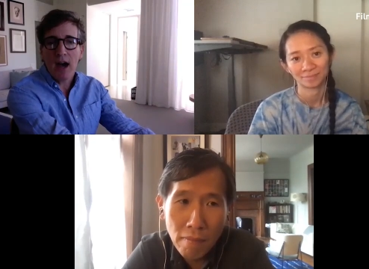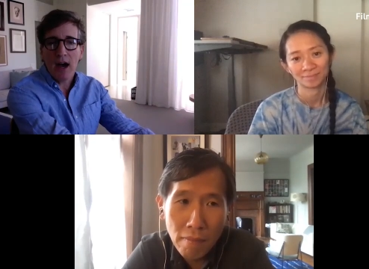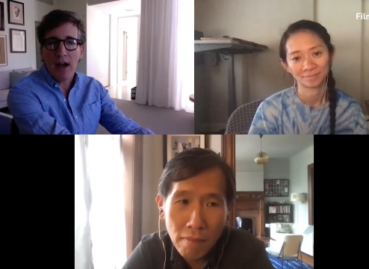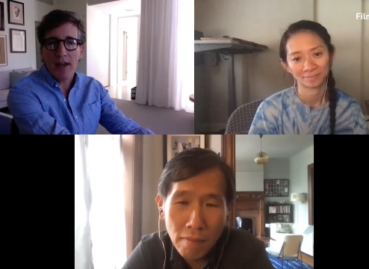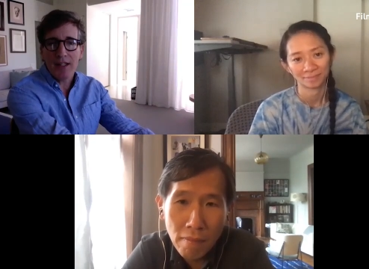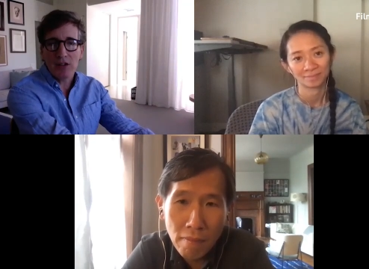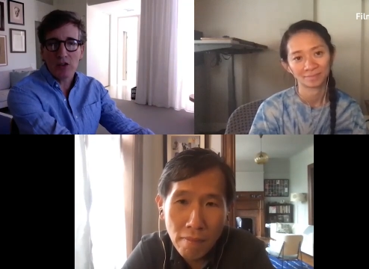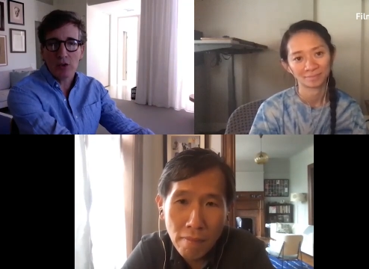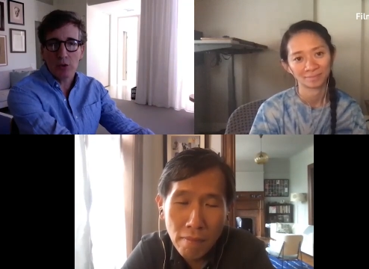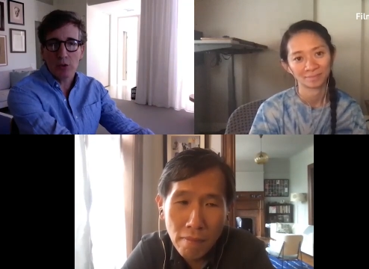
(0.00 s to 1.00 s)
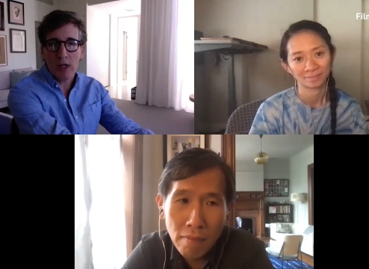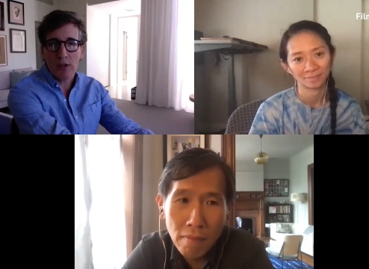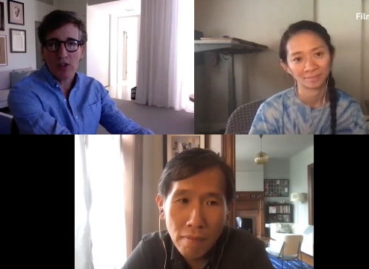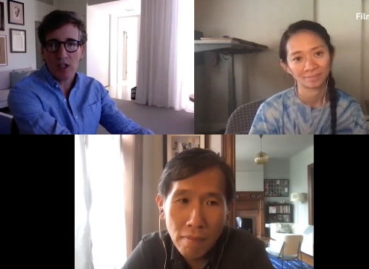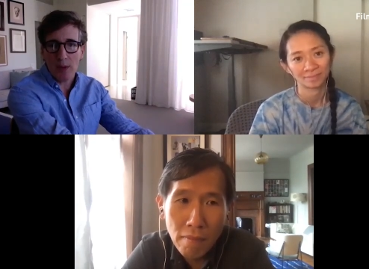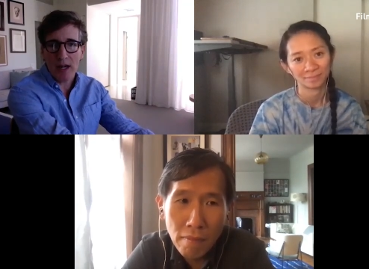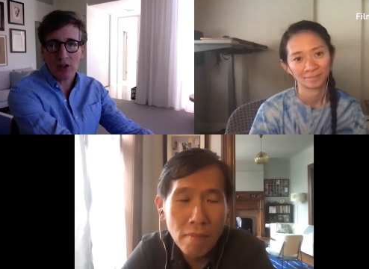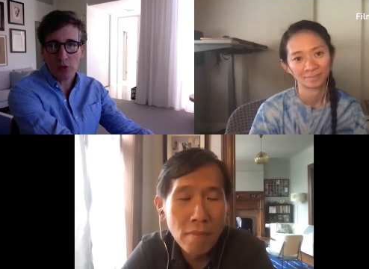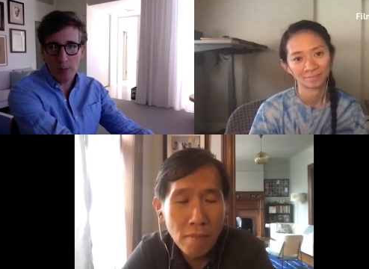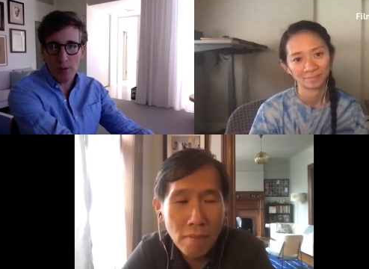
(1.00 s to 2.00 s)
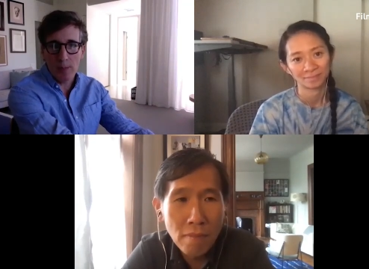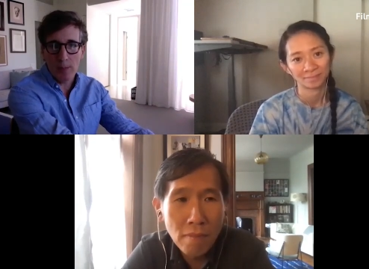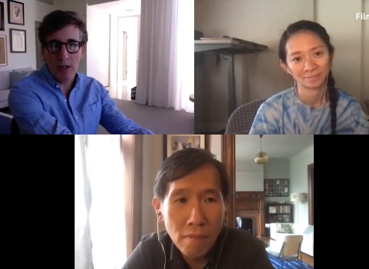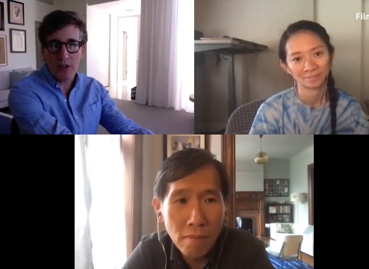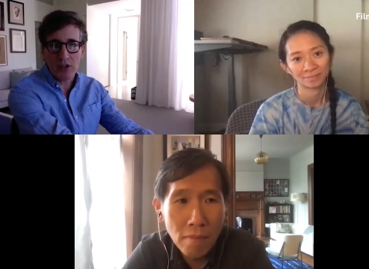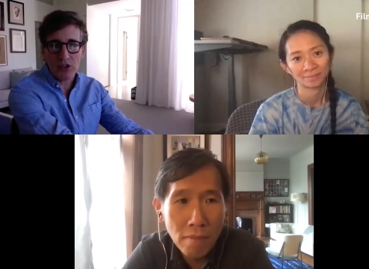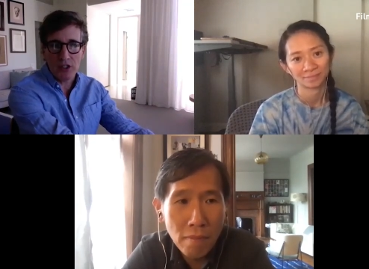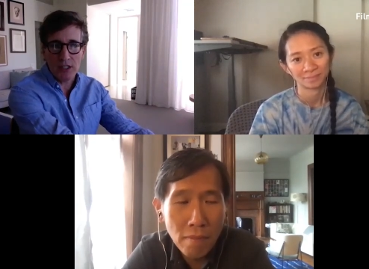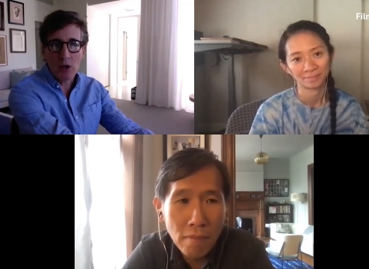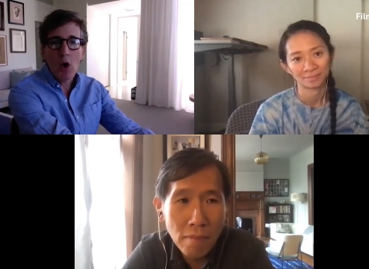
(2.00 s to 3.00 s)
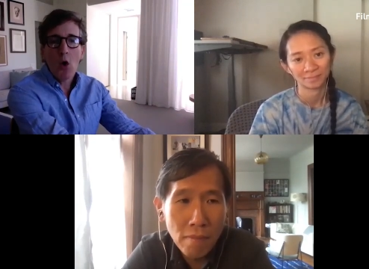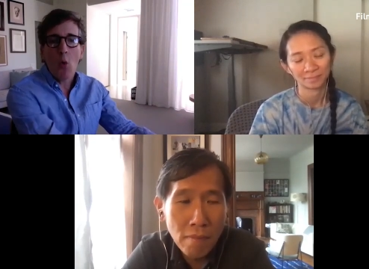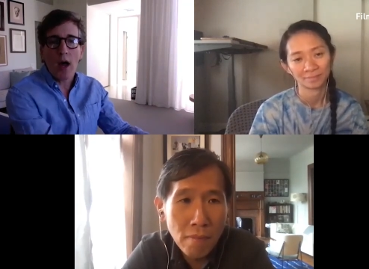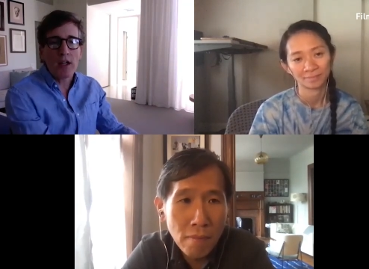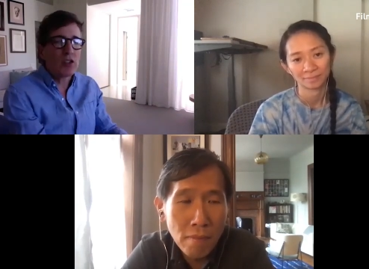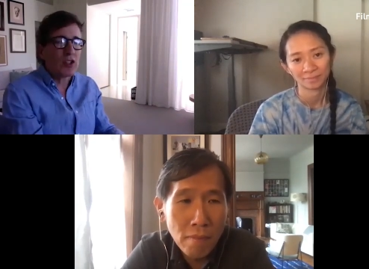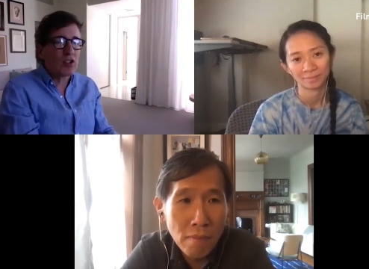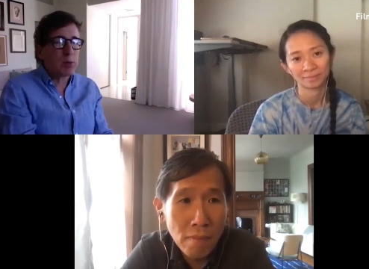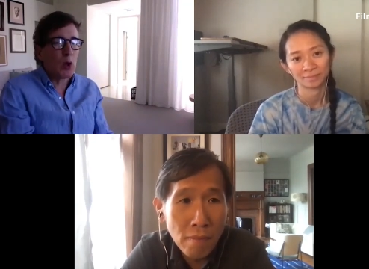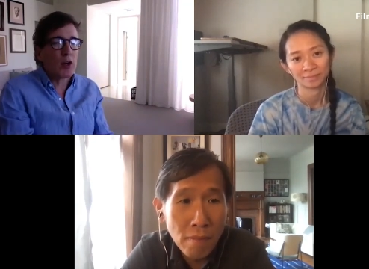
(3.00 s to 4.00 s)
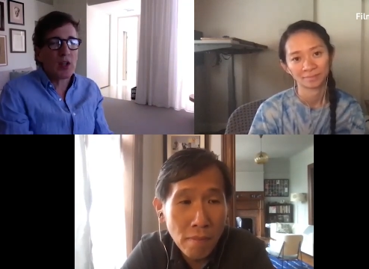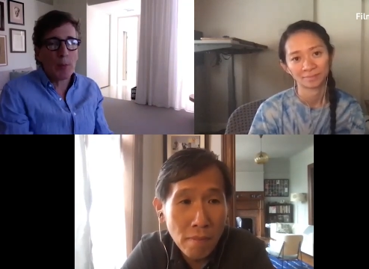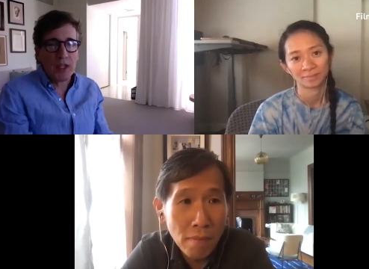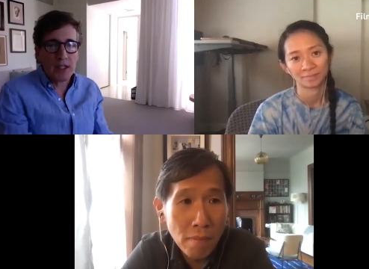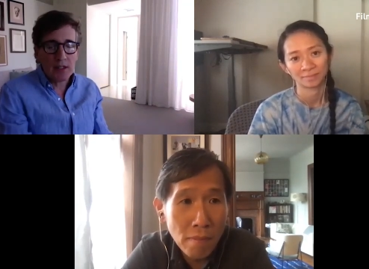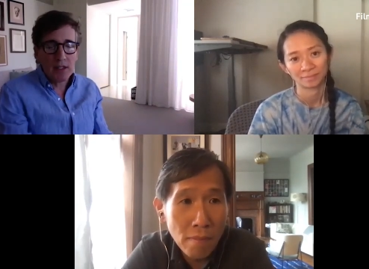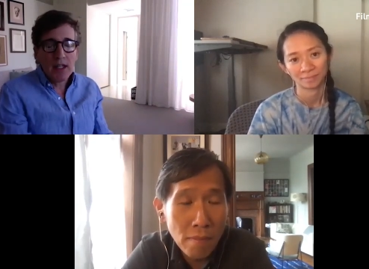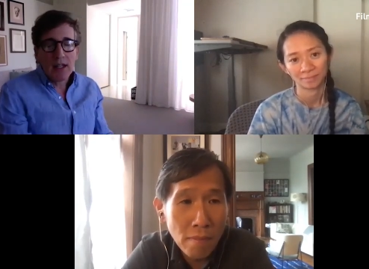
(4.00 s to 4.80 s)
Speaker 1: uh, into a cinematic treatment, but that she wanted to explore something